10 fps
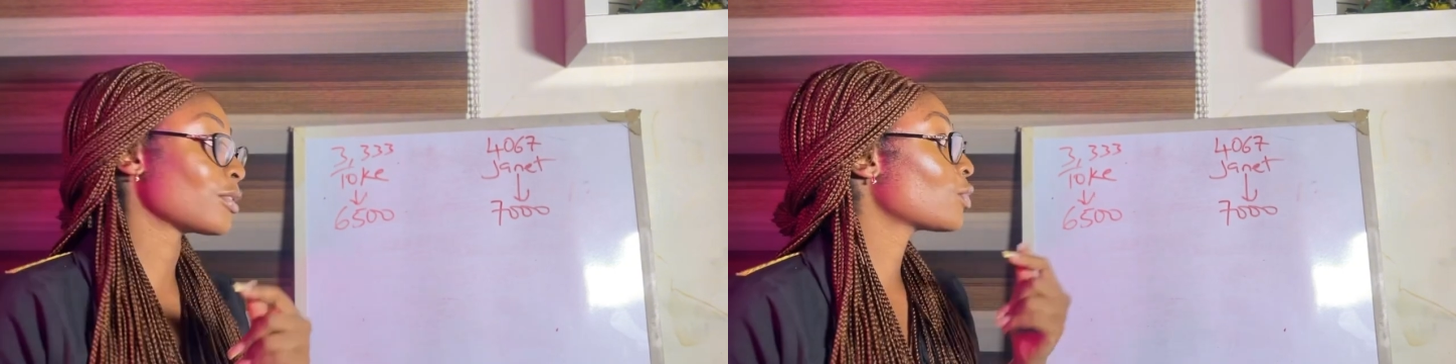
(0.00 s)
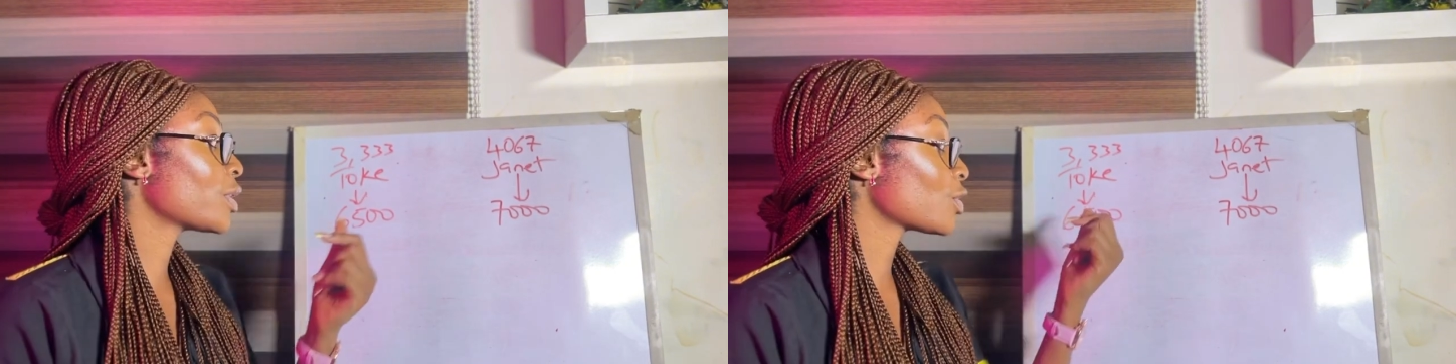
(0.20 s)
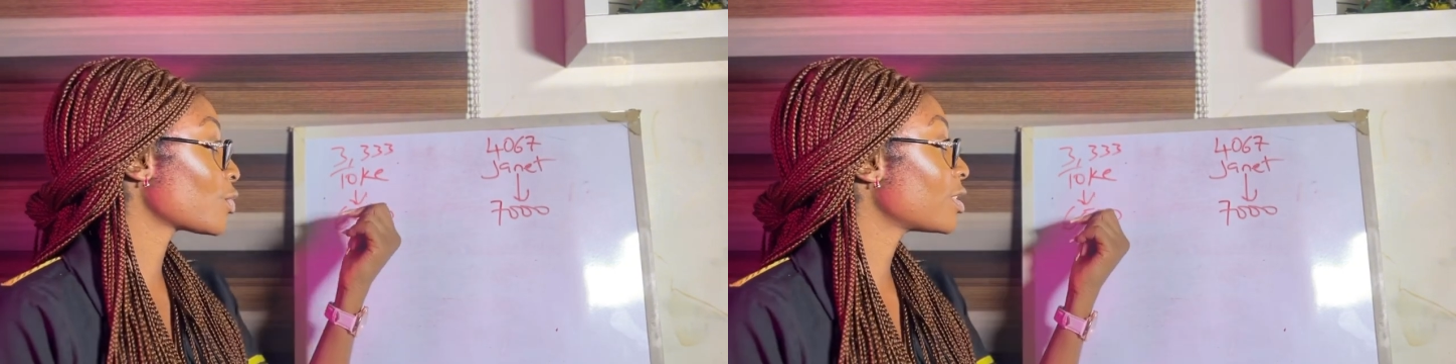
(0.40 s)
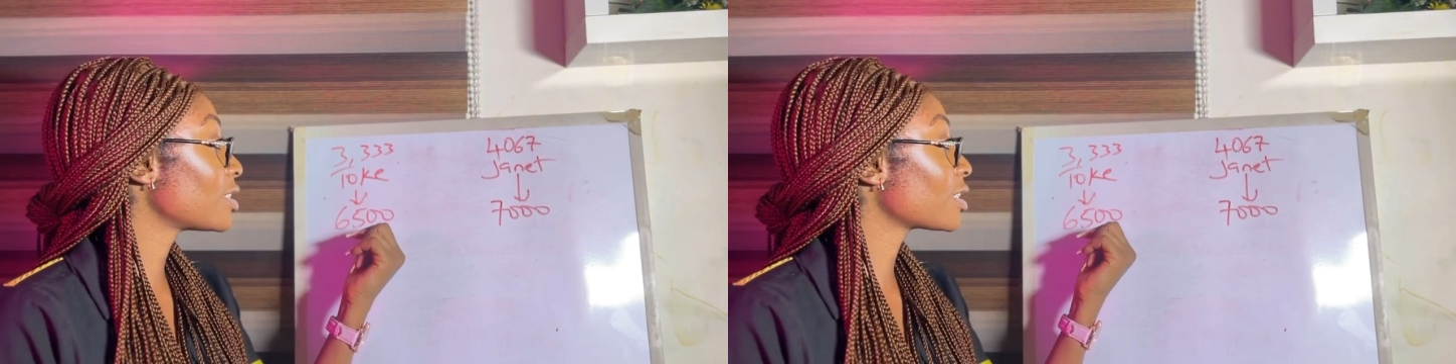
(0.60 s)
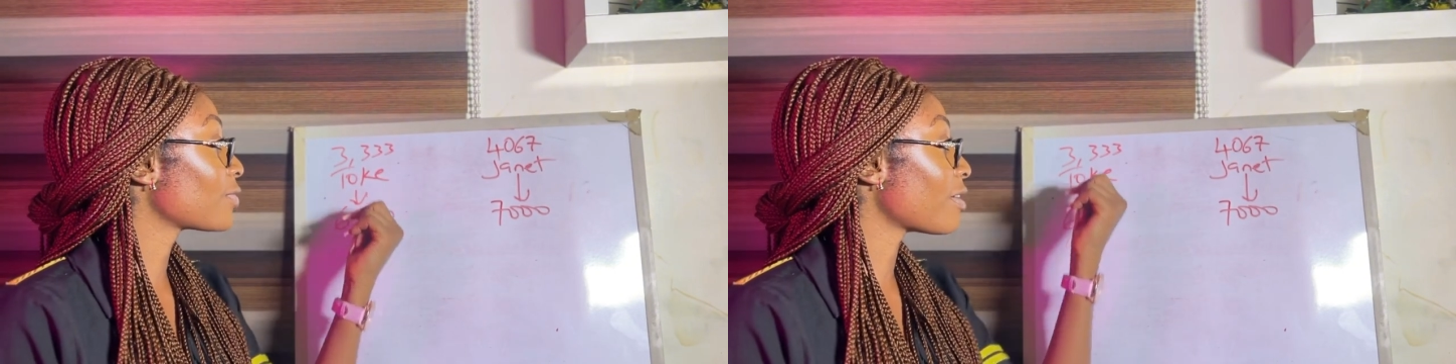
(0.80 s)
So we're just doing
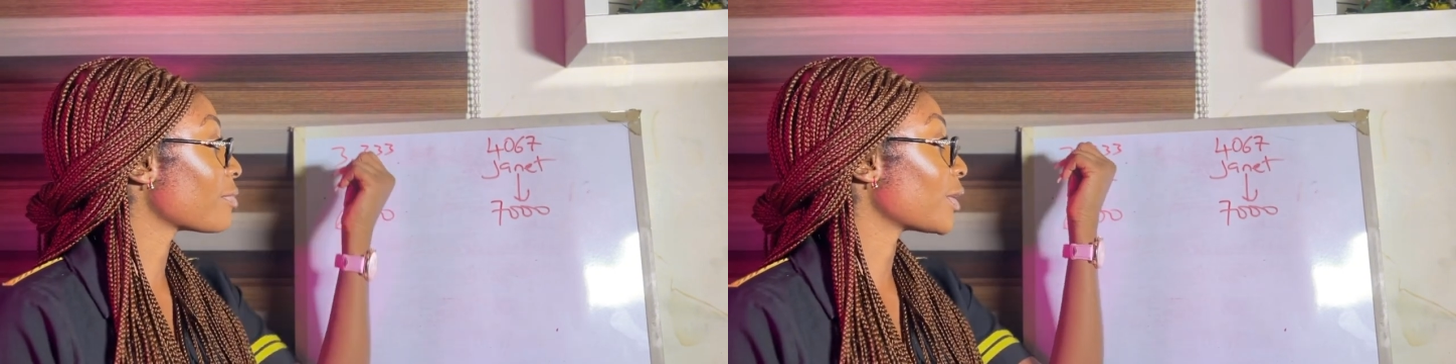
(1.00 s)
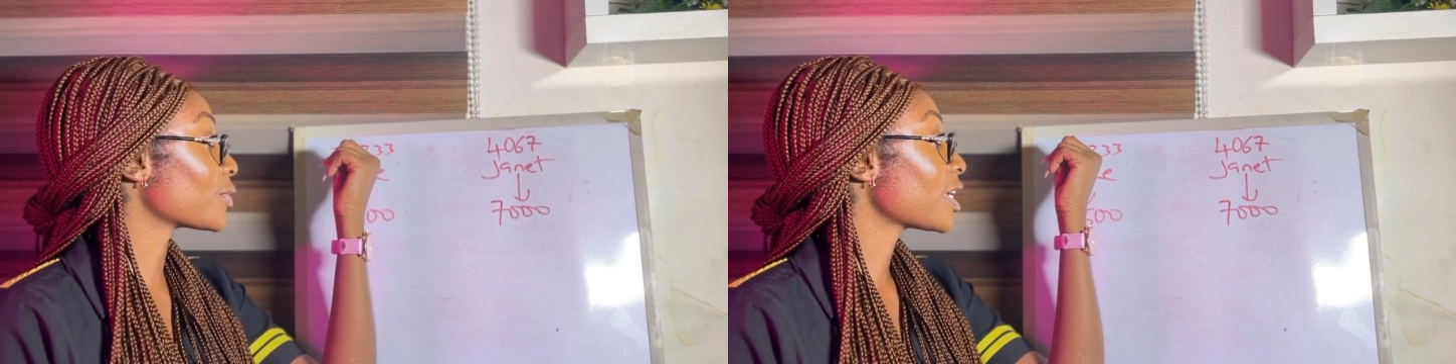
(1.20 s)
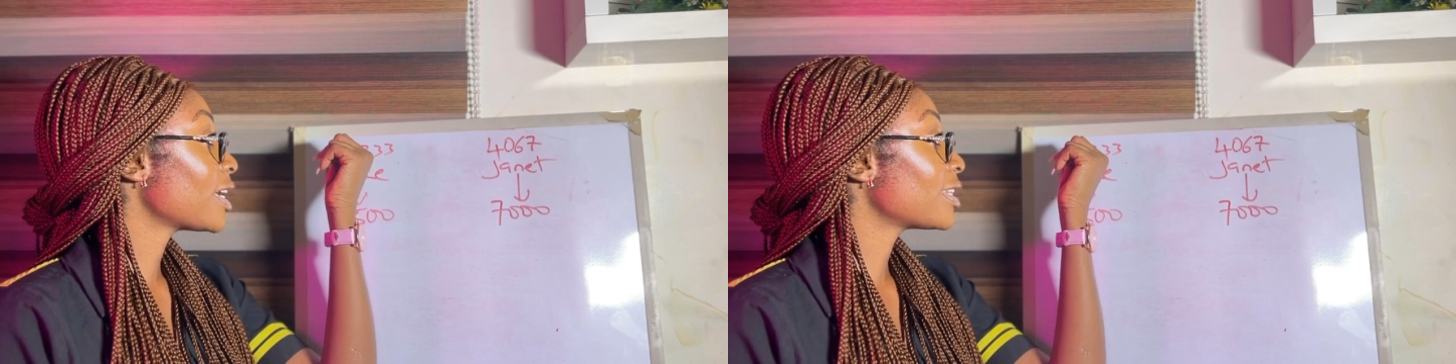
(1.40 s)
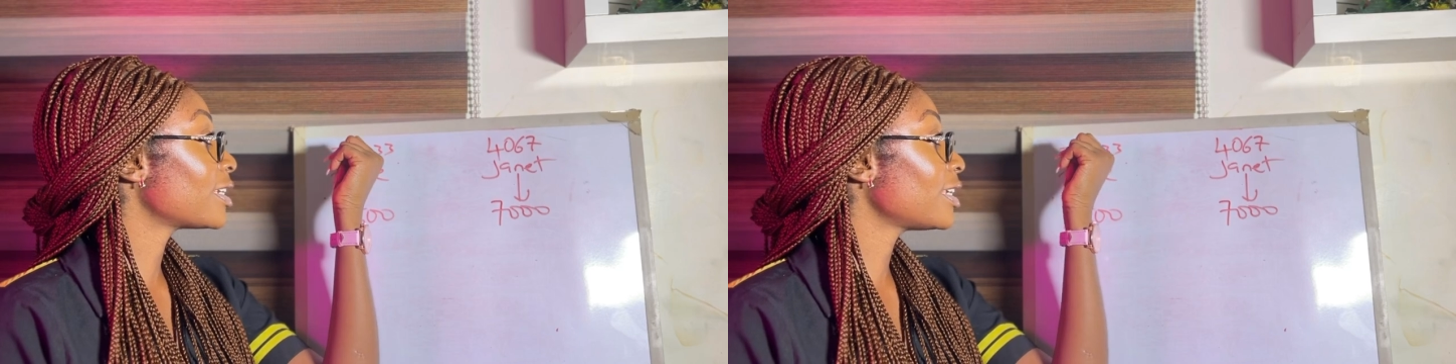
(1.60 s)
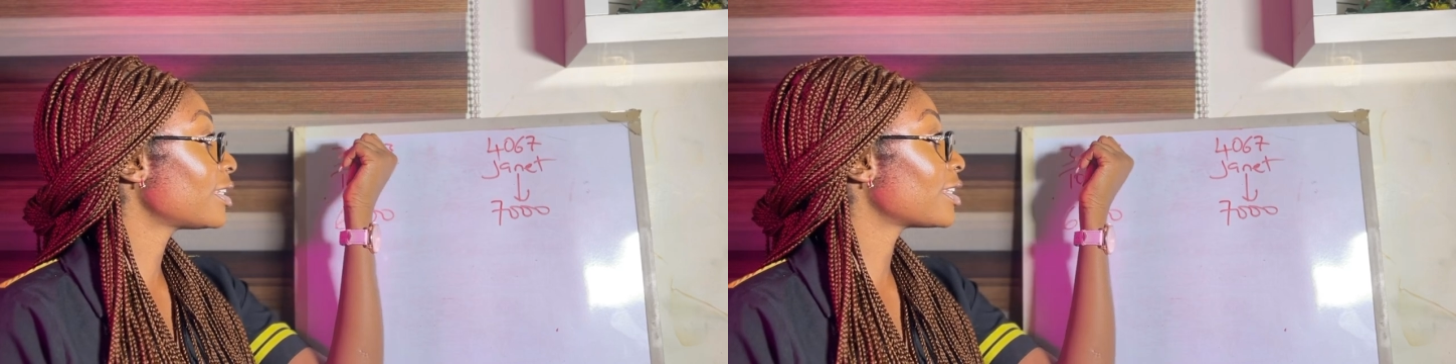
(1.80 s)
65 minus
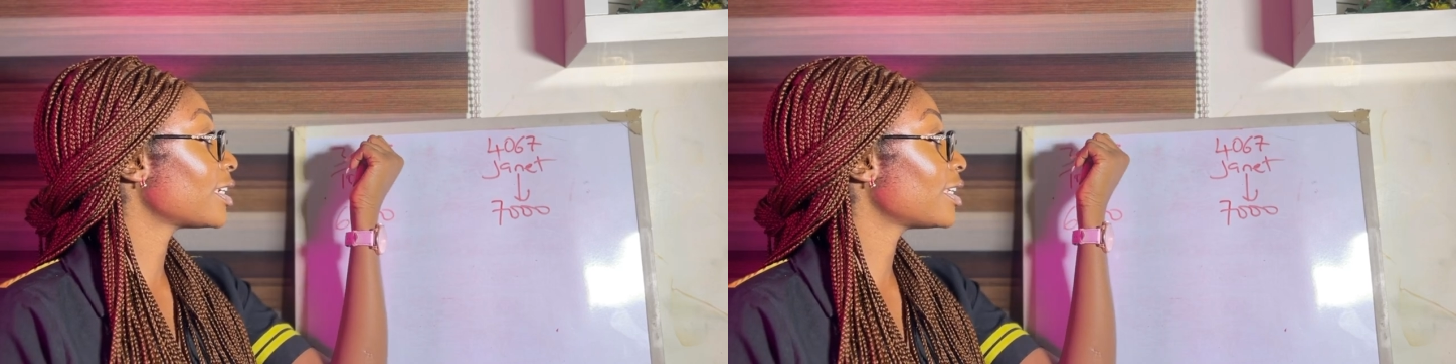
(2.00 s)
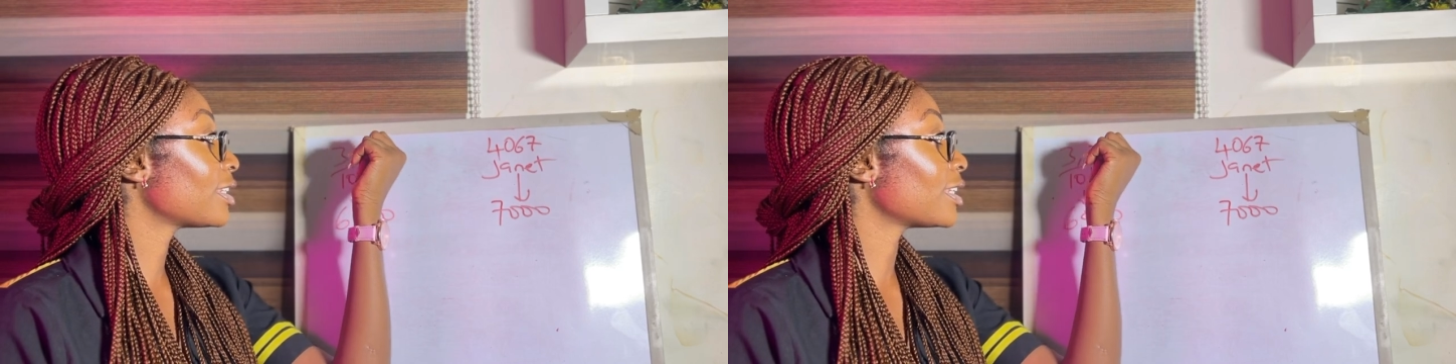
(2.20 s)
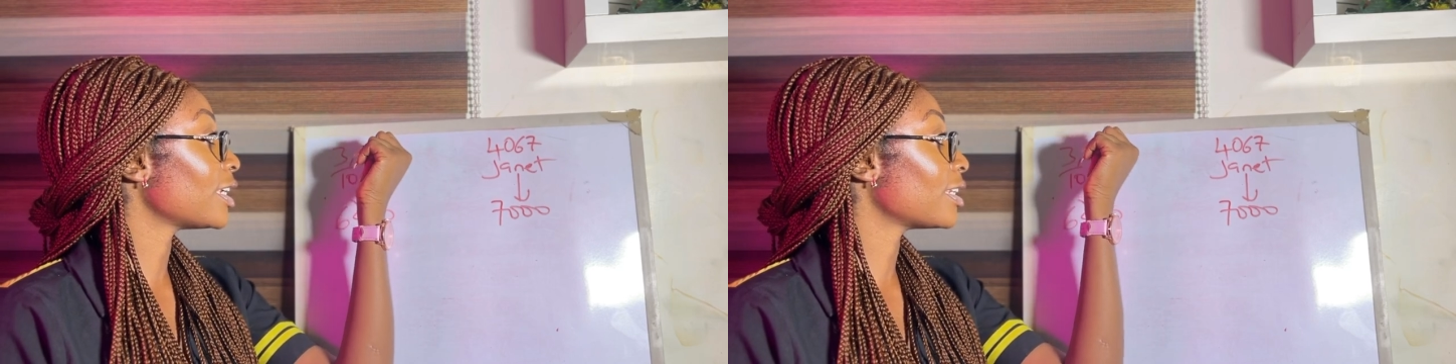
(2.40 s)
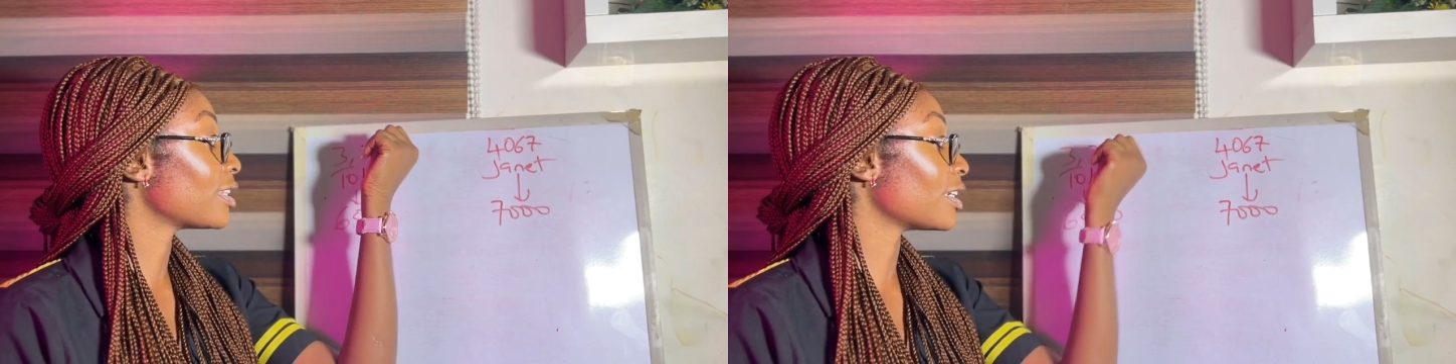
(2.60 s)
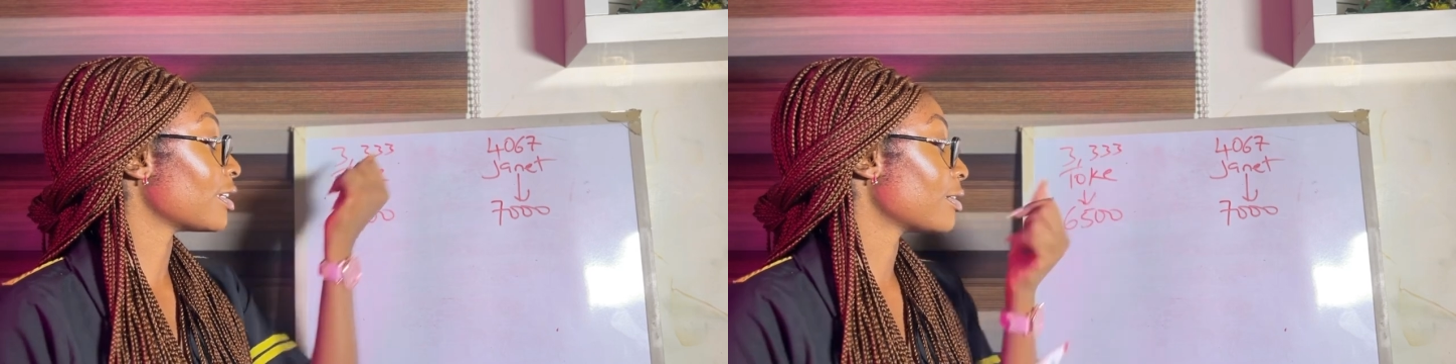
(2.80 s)

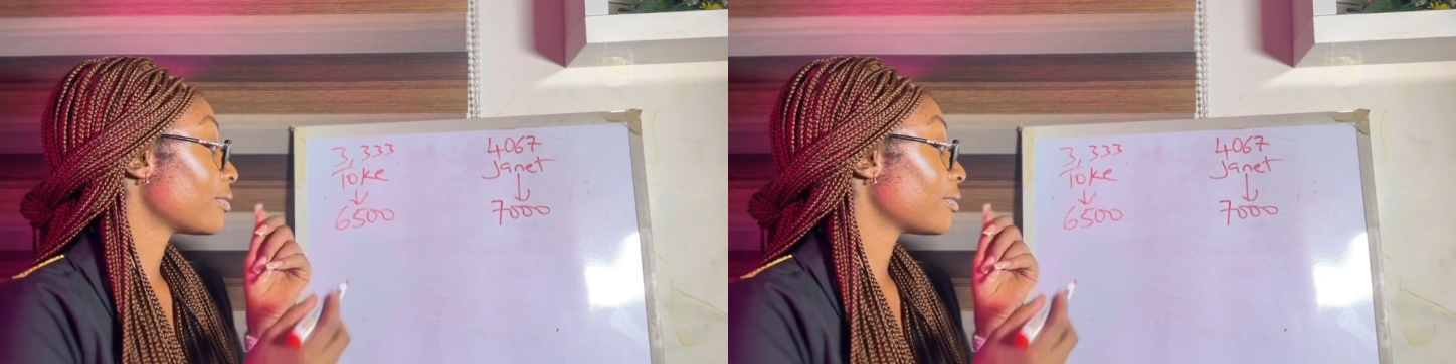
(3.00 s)
3333.